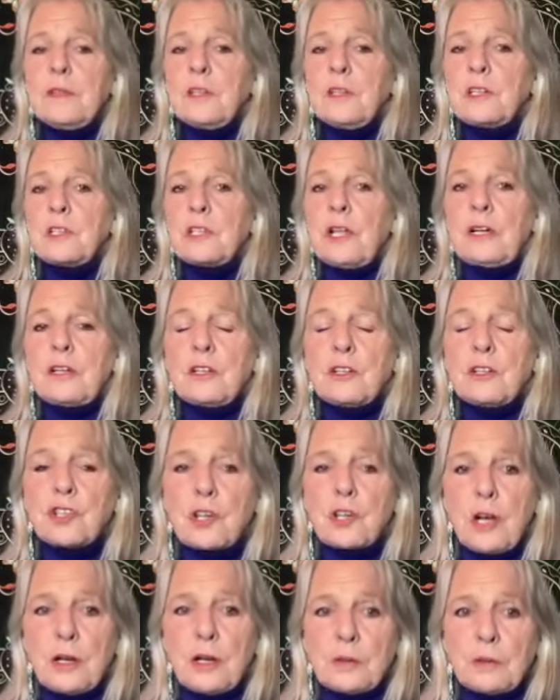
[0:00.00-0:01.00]
And the
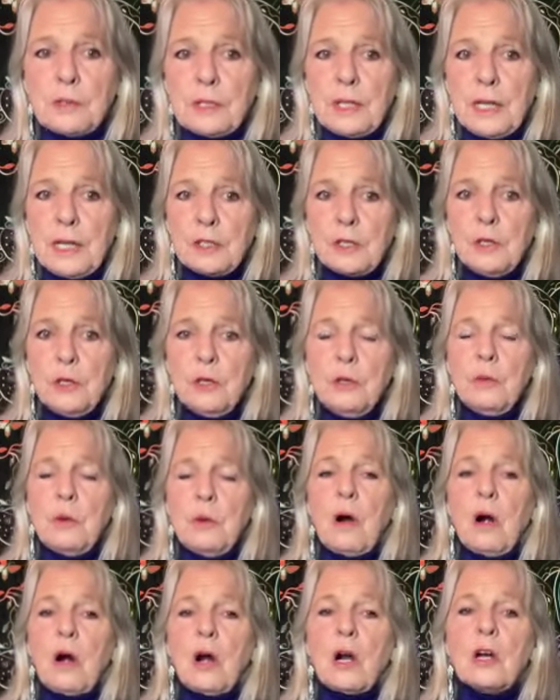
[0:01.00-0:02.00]
second chakra, like,
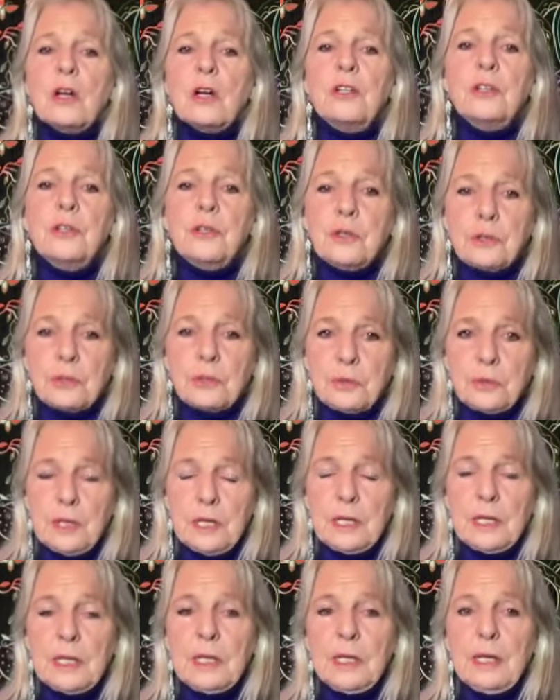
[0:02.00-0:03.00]
who are
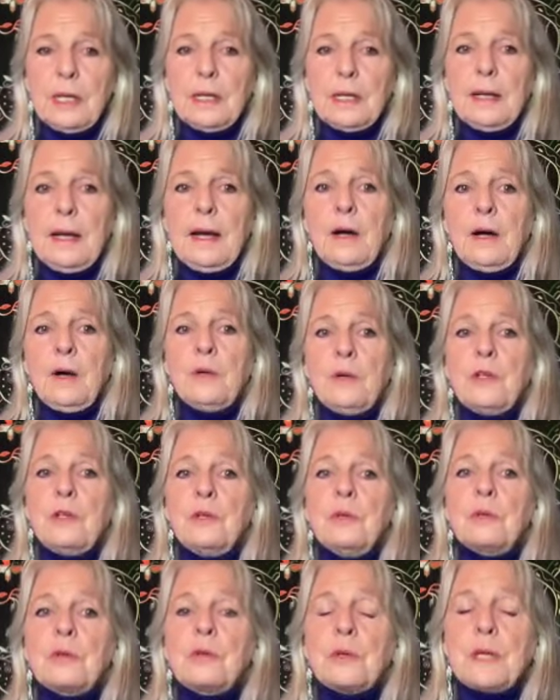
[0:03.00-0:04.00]
you and how
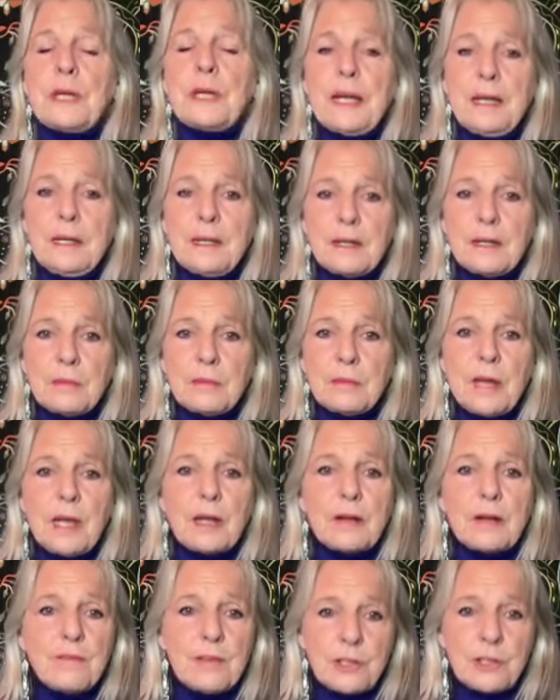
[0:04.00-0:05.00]
do you create and
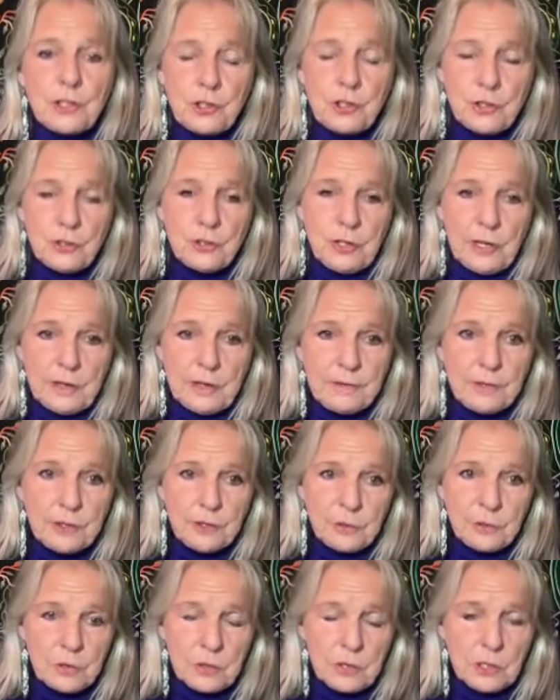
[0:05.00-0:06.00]
manifest your
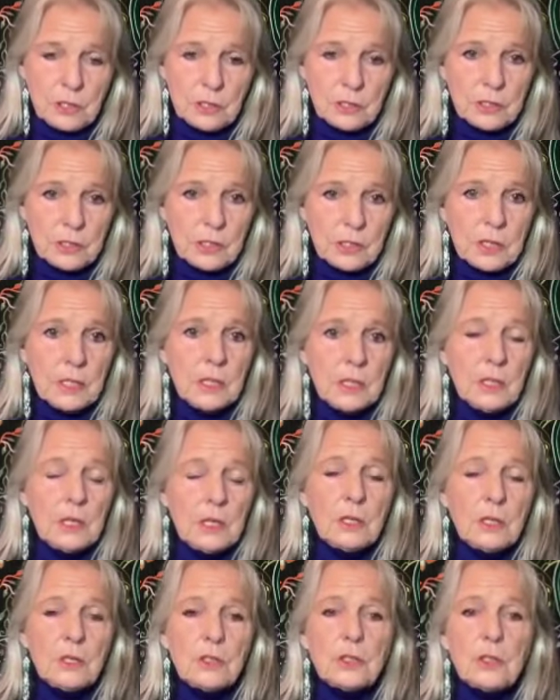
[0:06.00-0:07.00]
life in the world?
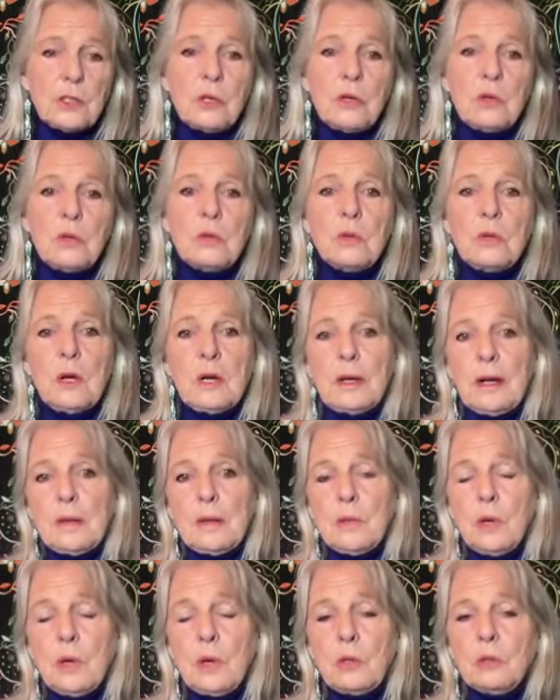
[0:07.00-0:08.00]
So
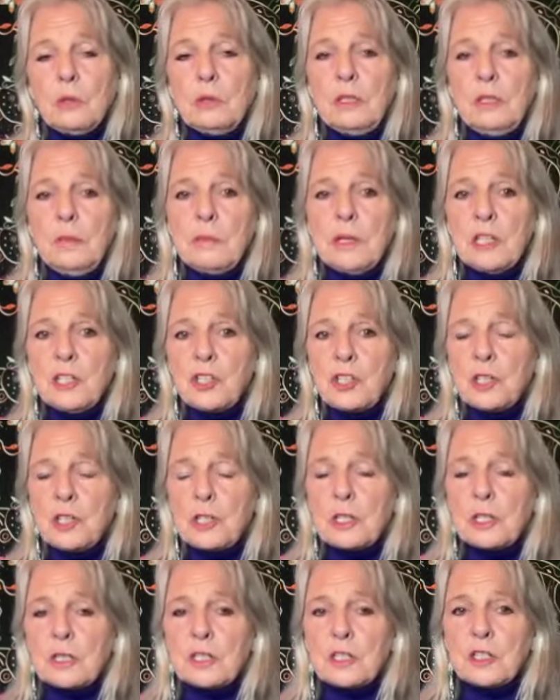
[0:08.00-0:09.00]
I'm only
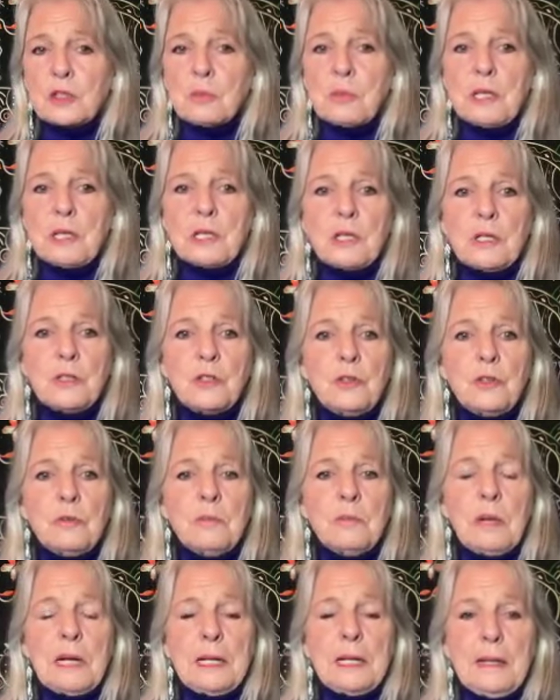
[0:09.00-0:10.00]
mentioning this because
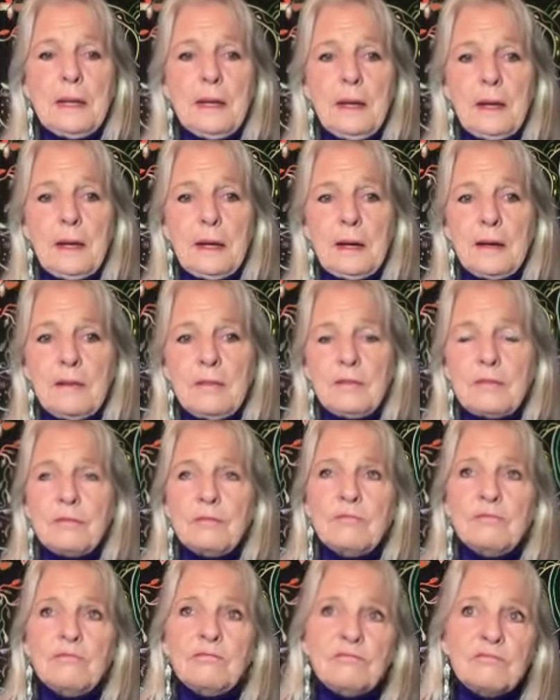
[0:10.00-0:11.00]
you might
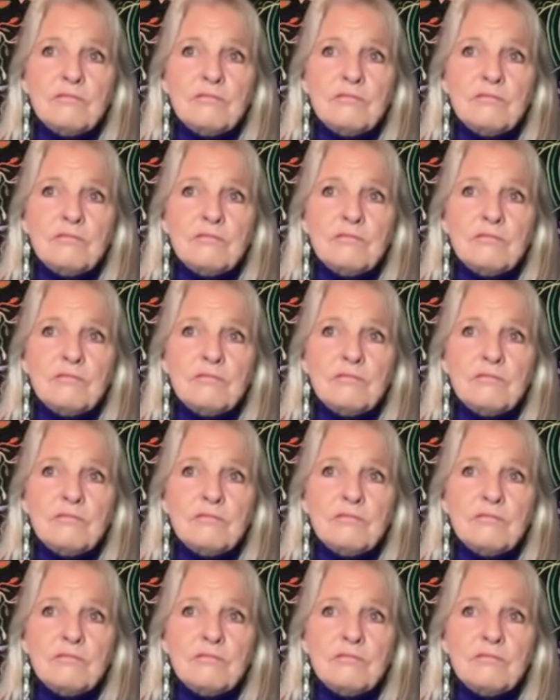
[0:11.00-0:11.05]
have,